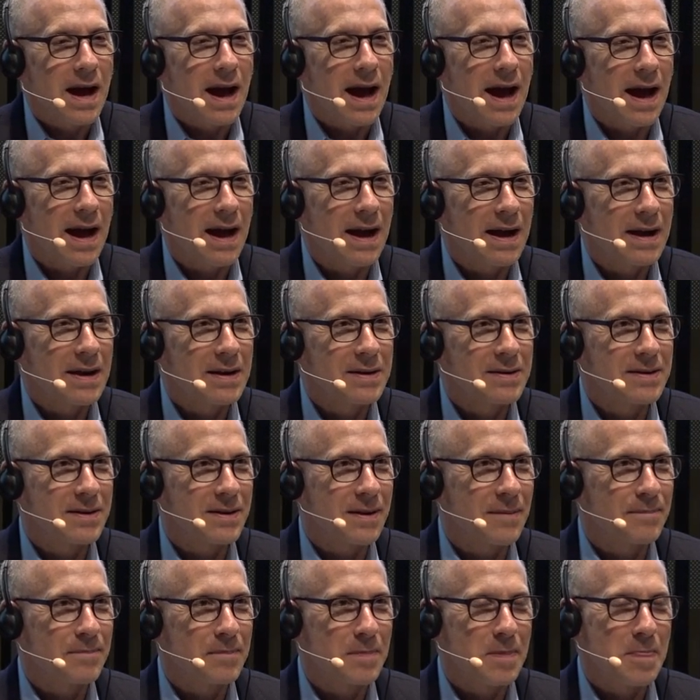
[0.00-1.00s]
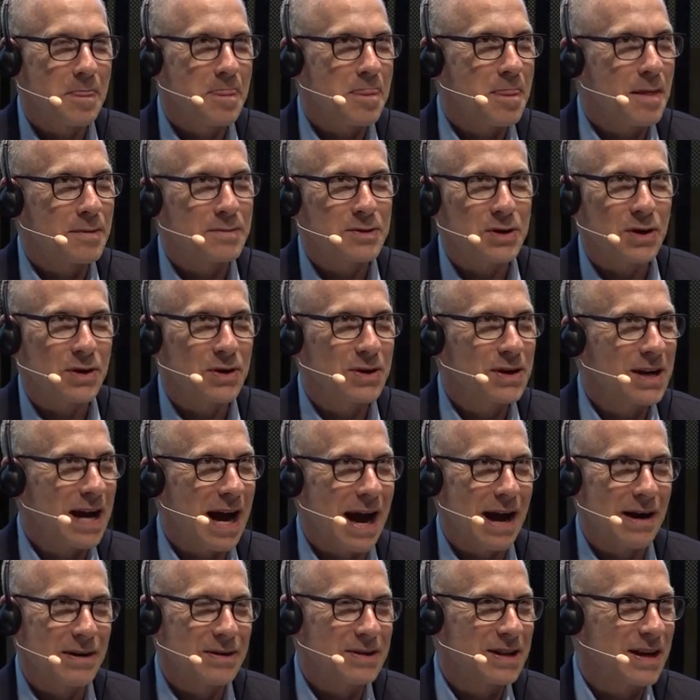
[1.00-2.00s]
And turned
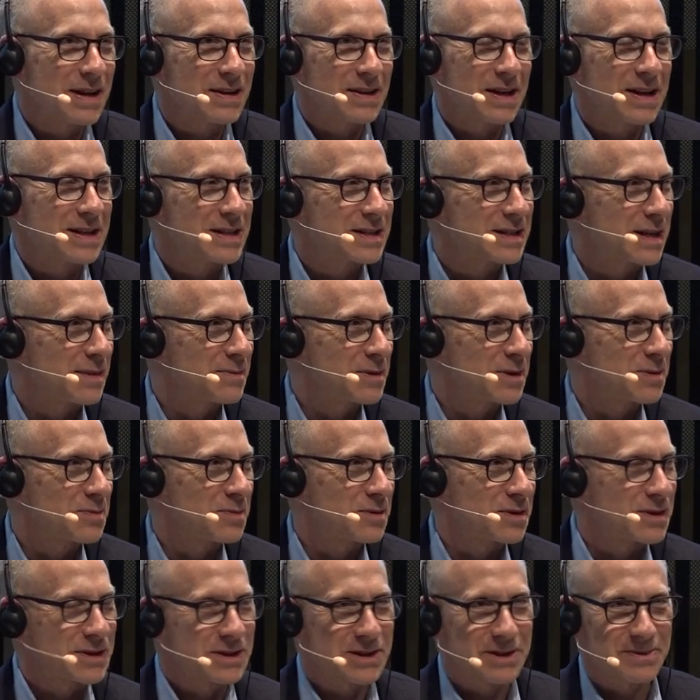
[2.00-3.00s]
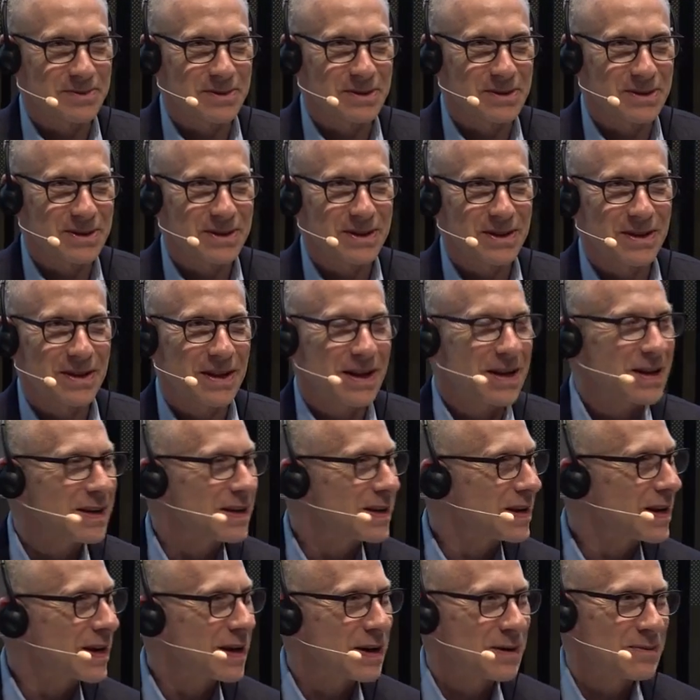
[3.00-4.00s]
out that like some of the principals, they
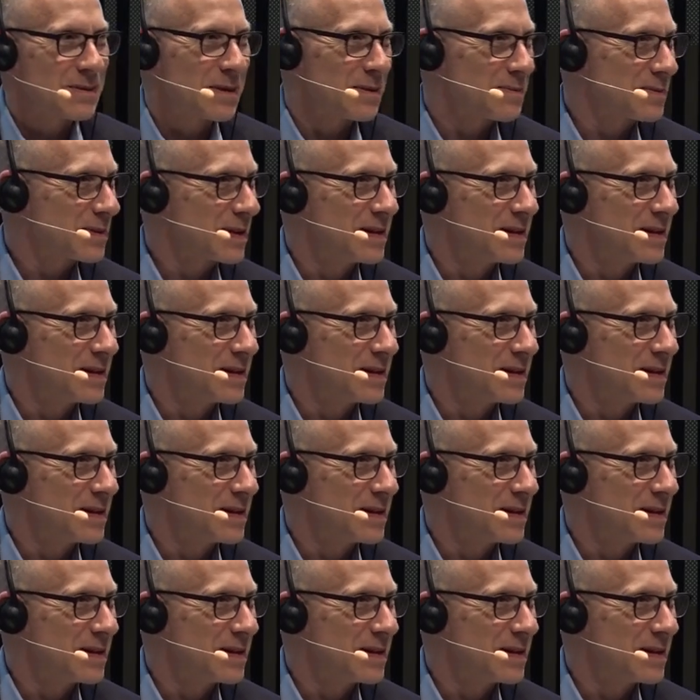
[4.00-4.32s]
didn't care about